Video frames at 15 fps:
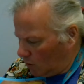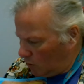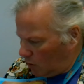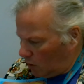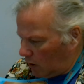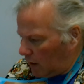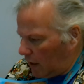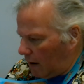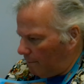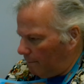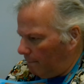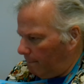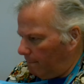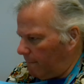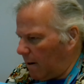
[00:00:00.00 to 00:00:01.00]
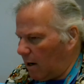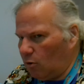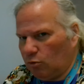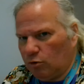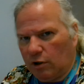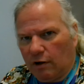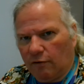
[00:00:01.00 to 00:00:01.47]
Look at that
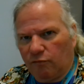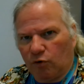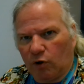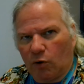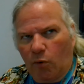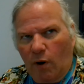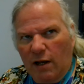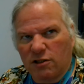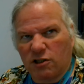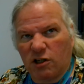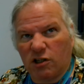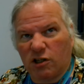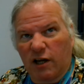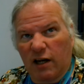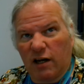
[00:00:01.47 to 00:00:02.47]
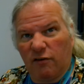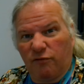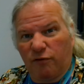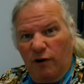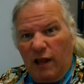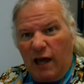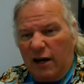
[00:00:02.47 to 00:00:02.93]
mountain of requests he's getting
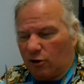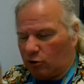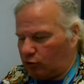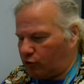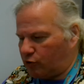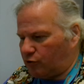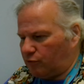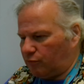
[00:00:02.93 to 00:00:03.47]
for letters.